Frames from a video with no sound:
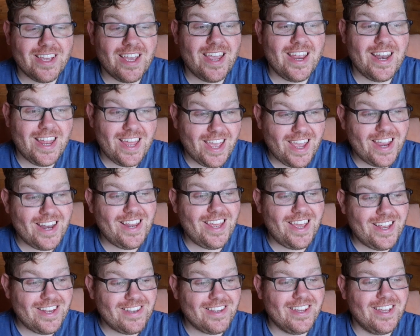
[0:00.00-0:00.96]
It
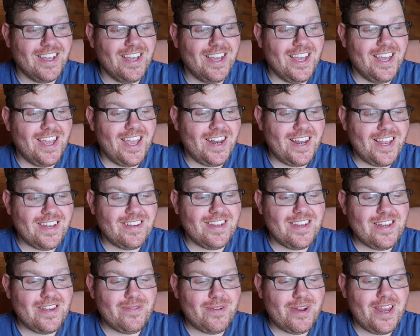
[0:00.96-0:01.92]
is
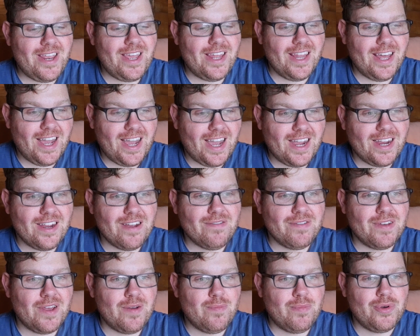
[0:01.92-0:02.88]
easy when you get the hang of
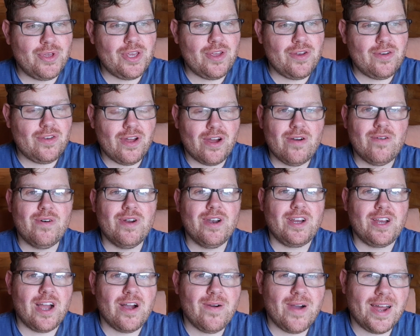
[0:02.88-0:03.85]
it, but you don't want to
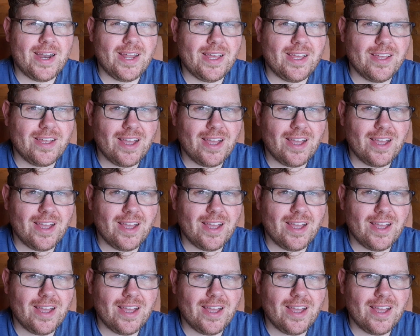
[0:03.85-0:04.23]
go at it